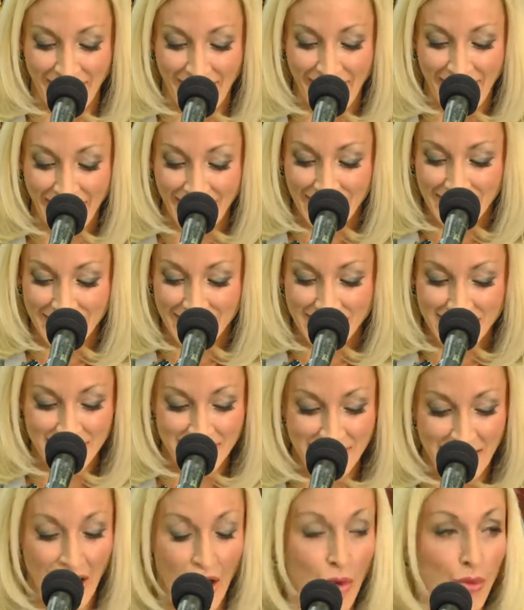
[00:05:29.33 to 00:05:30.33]
And
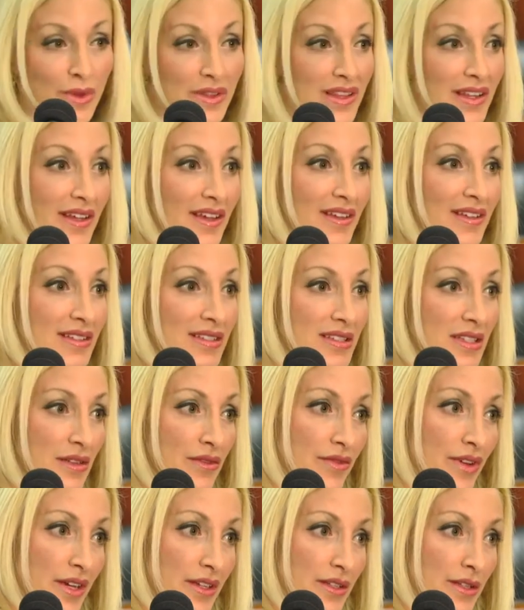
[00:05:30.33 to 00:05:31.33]
now with the
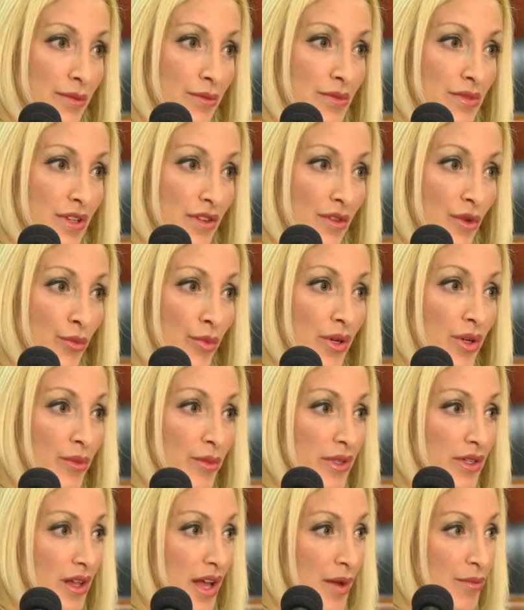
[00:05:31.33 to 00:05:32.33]
innocent victims of the pill
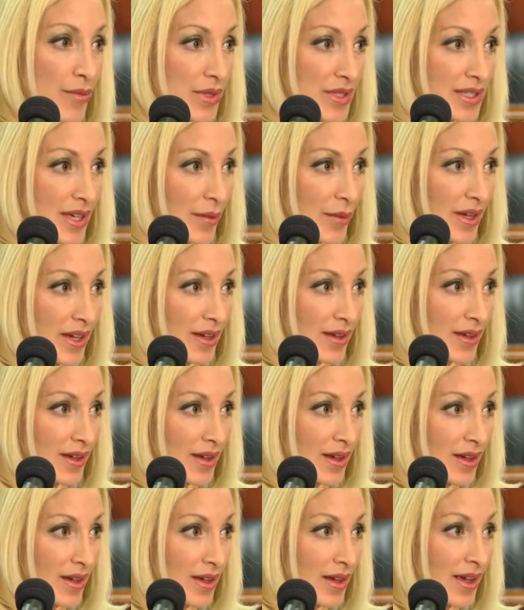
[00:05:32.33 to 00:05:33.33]
mill epidemic,
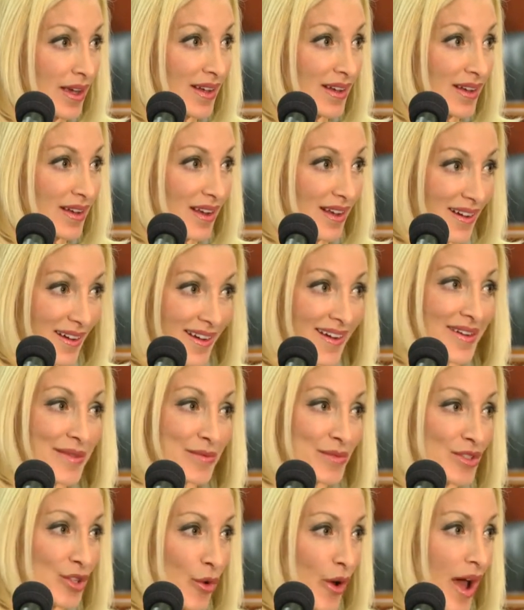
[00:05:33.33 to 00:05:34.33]
and
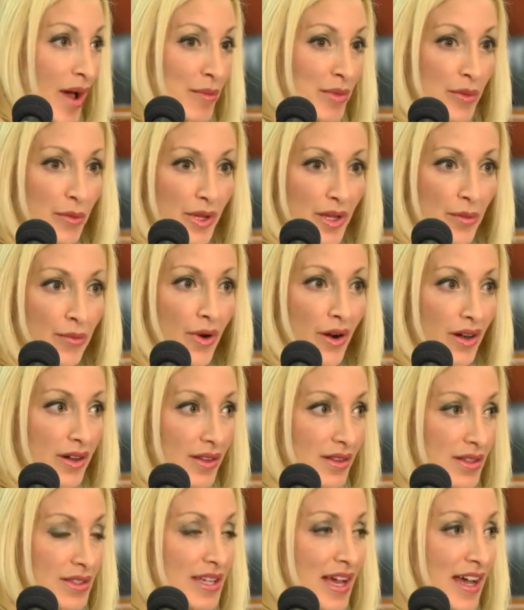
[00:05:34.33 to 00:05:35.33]
I'm so happy to be a part
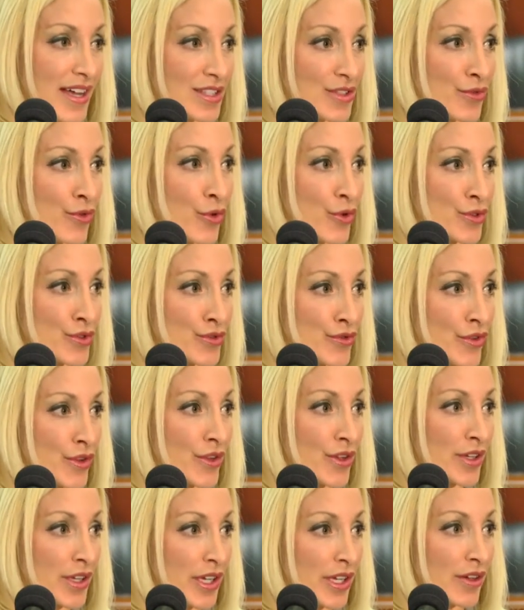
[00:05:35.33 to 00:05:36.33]
of the task force for
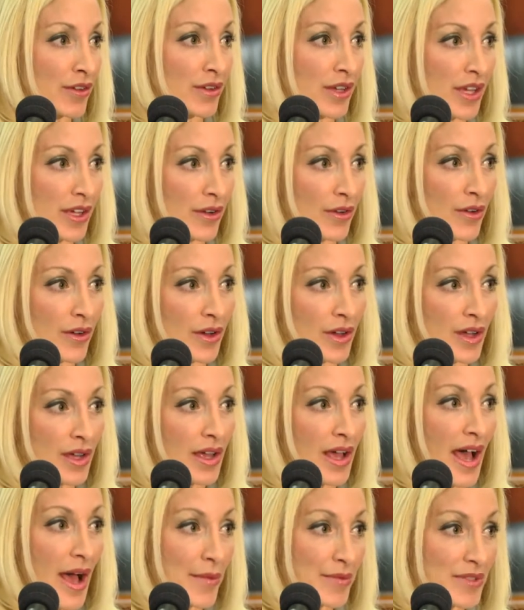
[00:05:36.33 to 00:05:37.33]
the neonatal
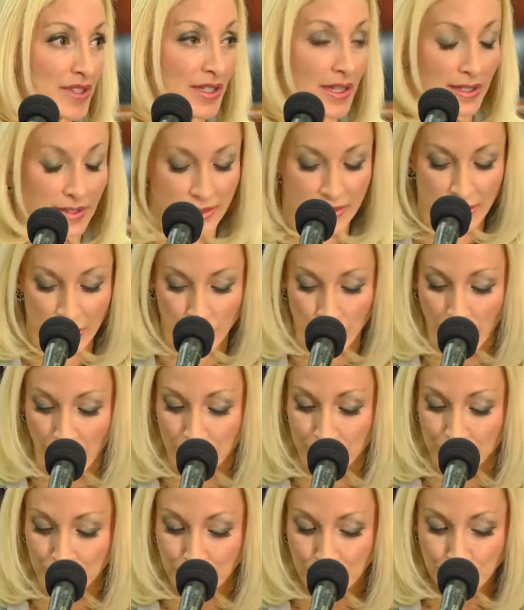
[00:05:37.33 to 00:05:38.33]
abstinence syndrome.